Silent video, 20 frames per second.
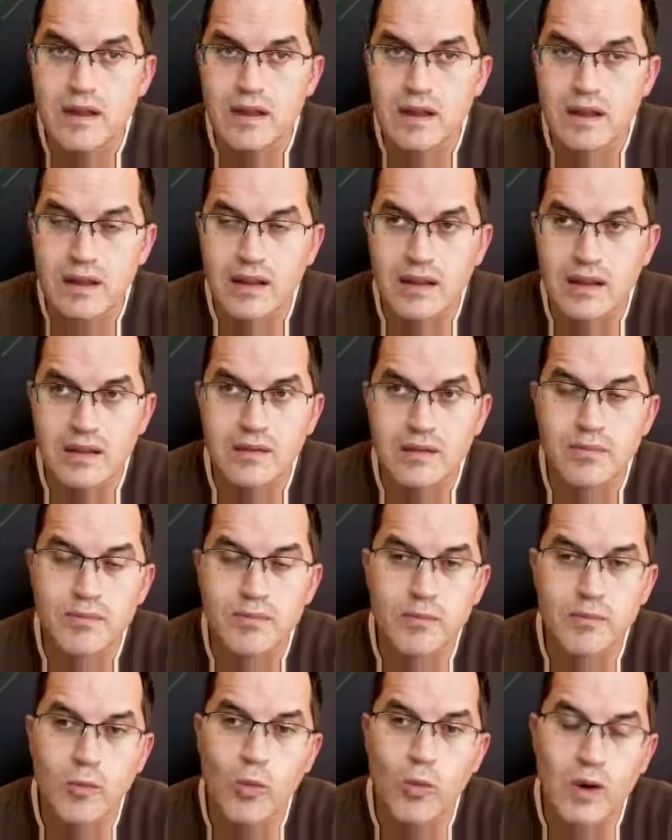it
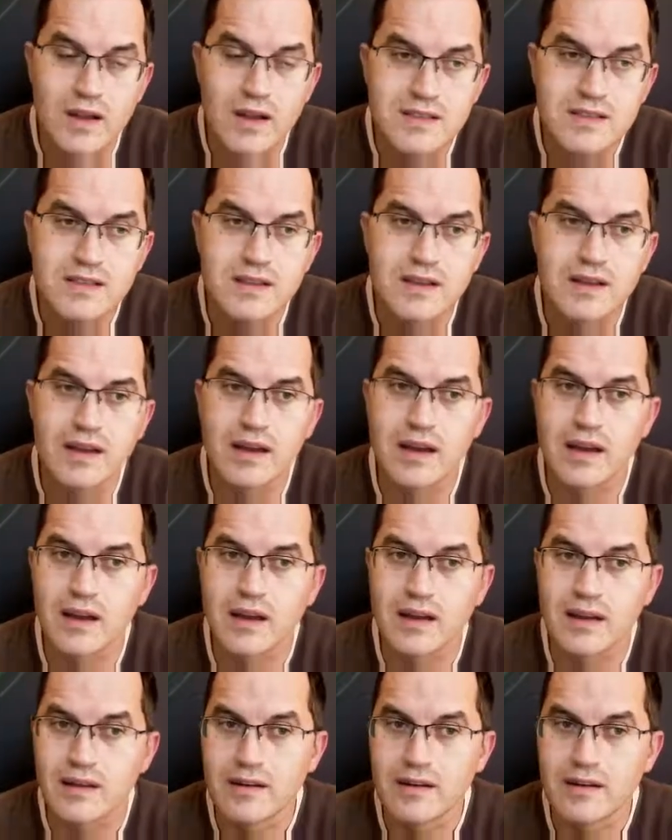was a